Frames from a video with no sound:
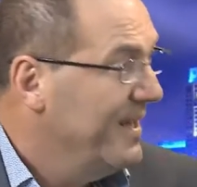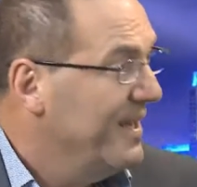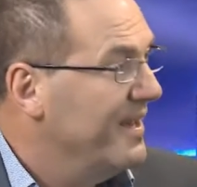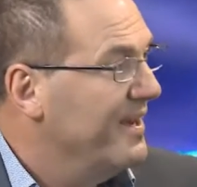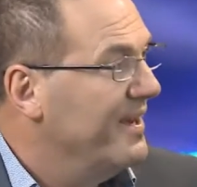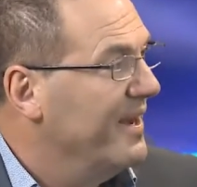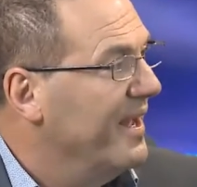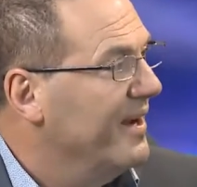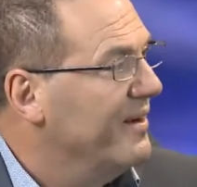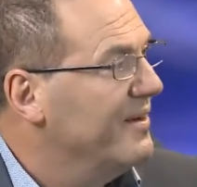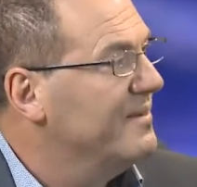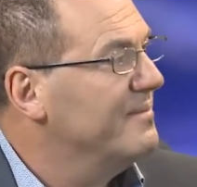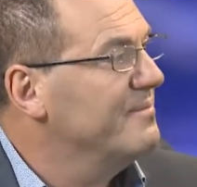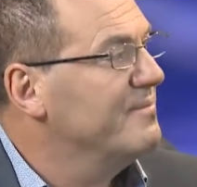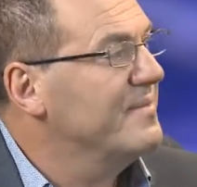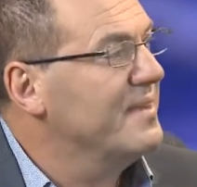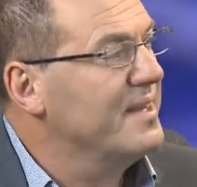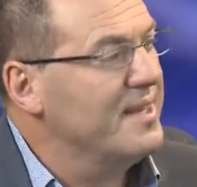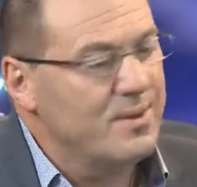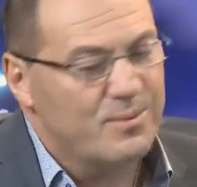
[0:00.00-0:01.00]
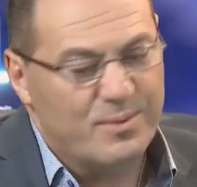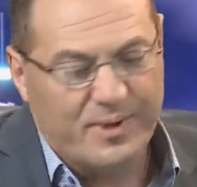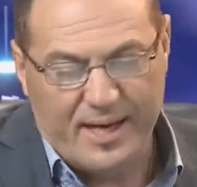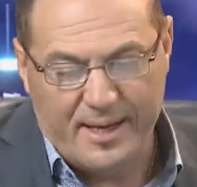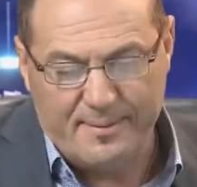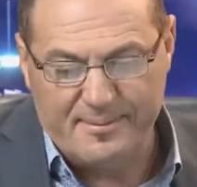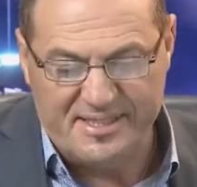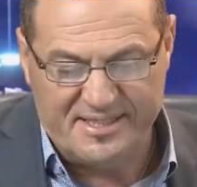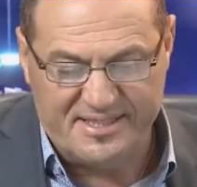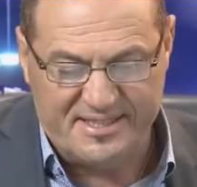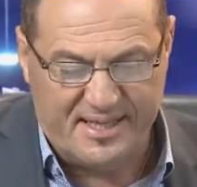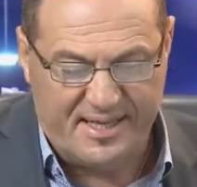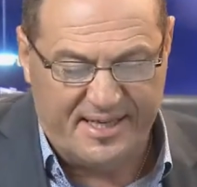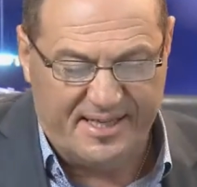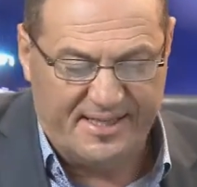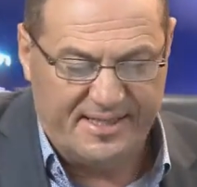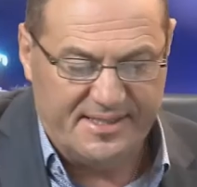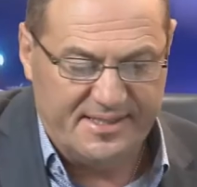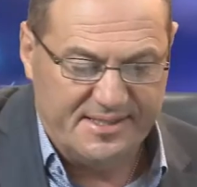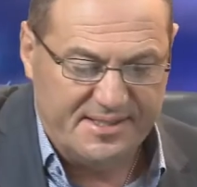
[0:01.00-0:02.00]
Now, what Amy's
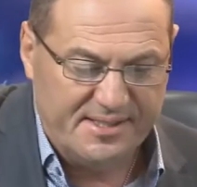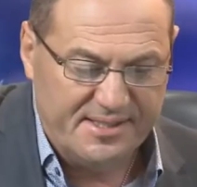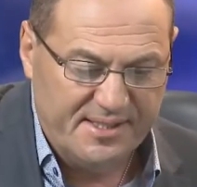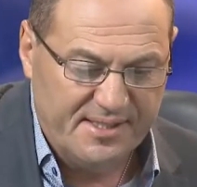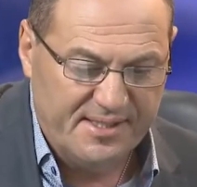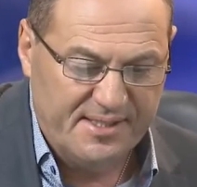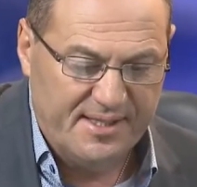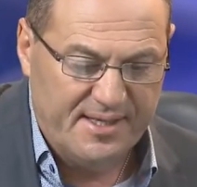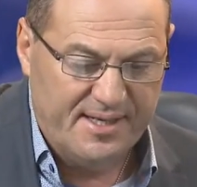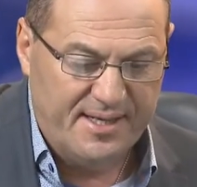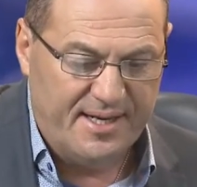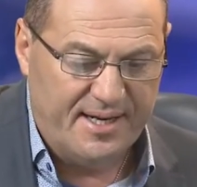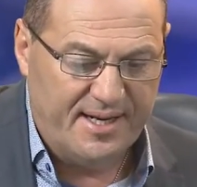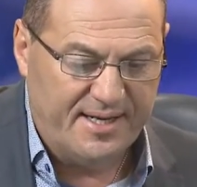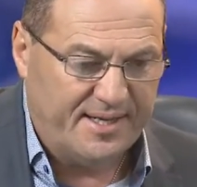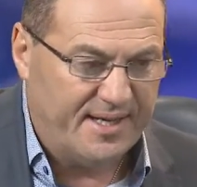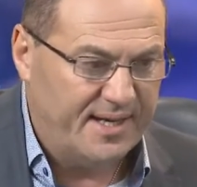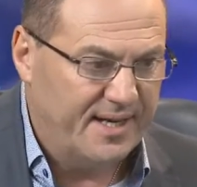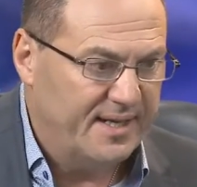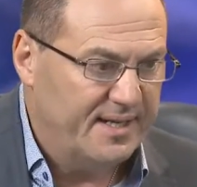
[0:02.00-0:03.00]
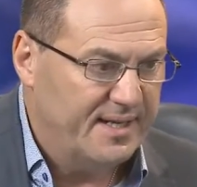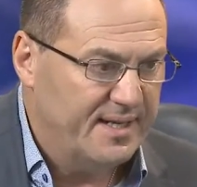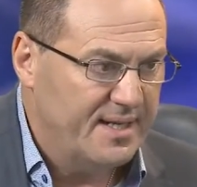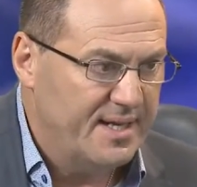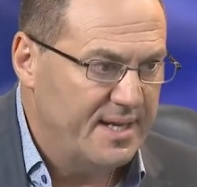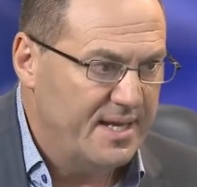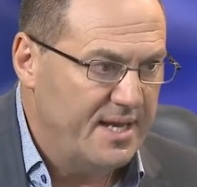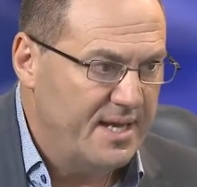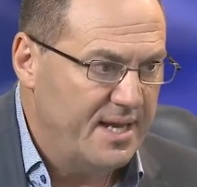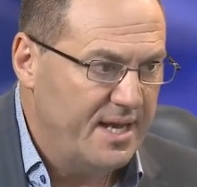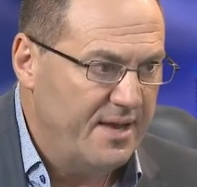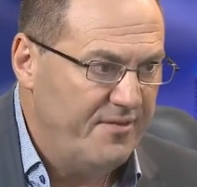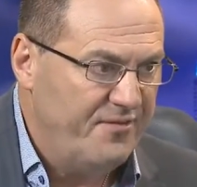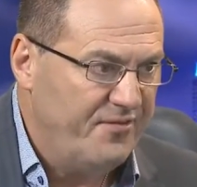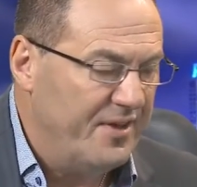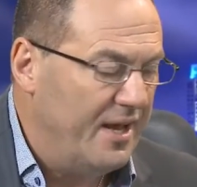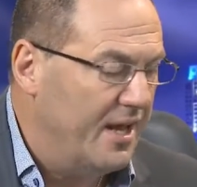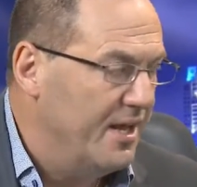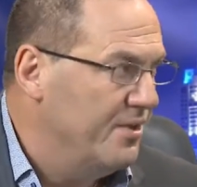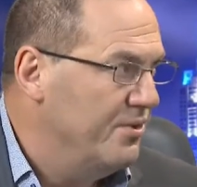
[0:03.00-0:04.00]
saying is, okay, if
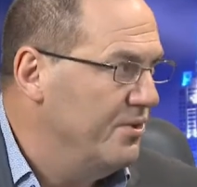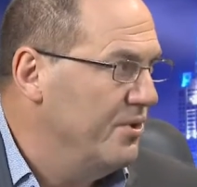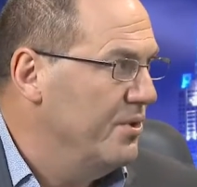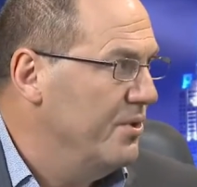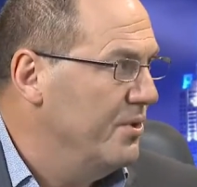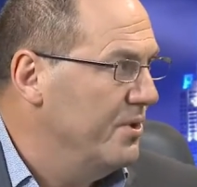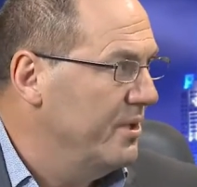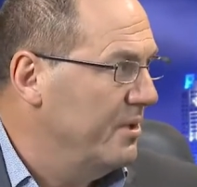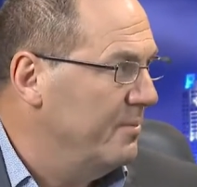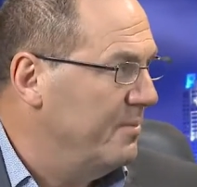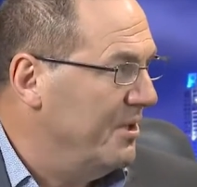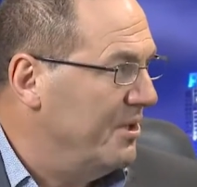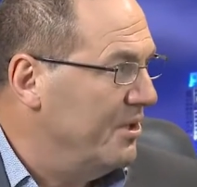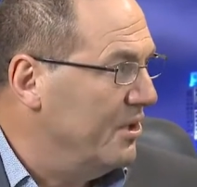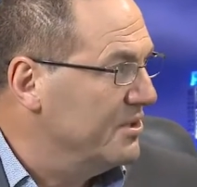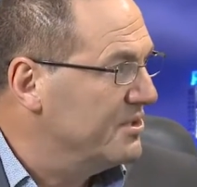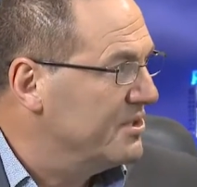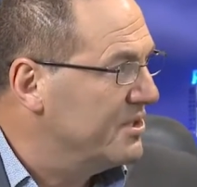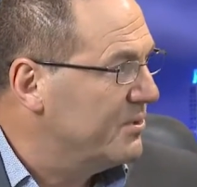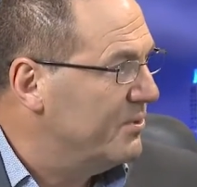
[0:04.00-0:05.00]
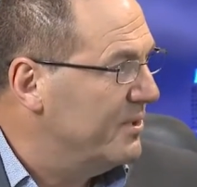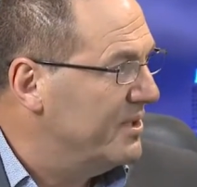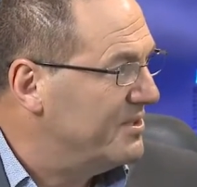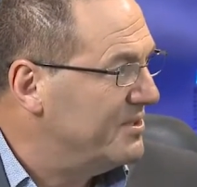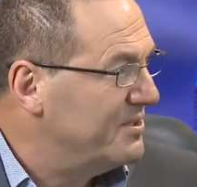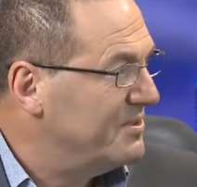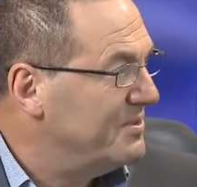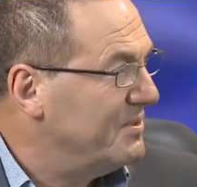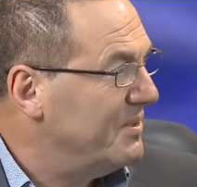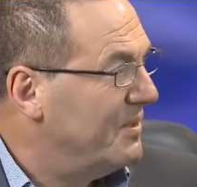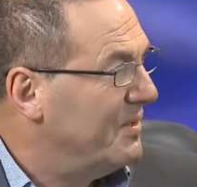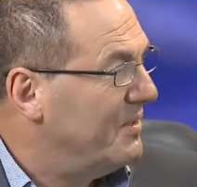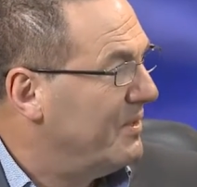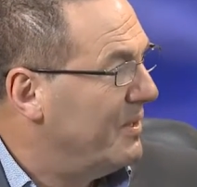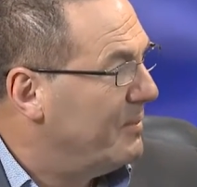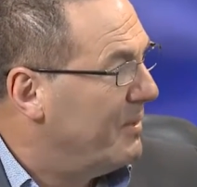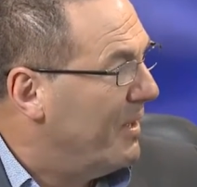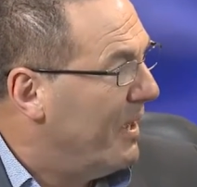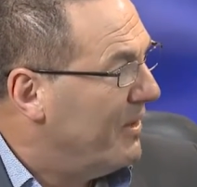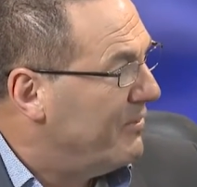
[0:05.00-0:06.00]
they knew there'd be consequences,
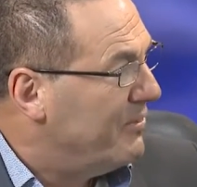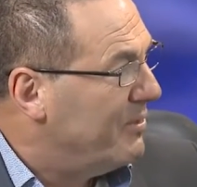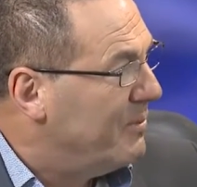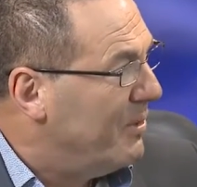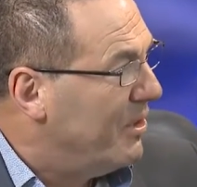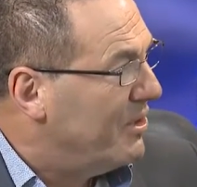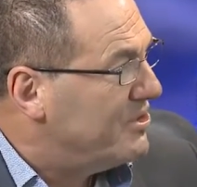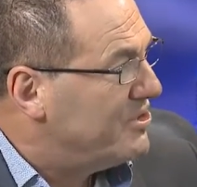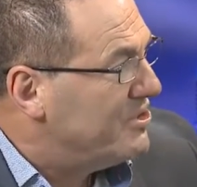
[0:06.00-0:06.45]
their behaviour might